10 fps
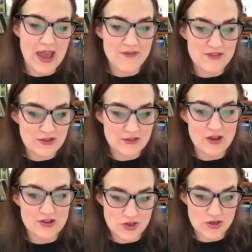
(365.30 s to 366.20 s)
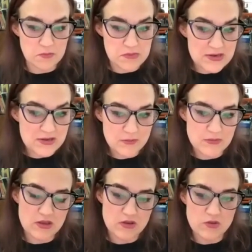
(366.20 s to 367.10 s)
having a certain medium
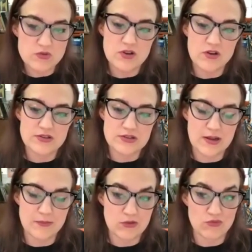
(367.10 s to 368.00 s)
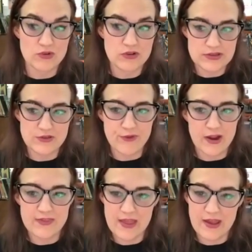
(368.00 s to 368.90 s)
that you use all the time can really
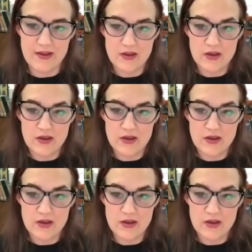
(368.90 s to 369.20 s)
define that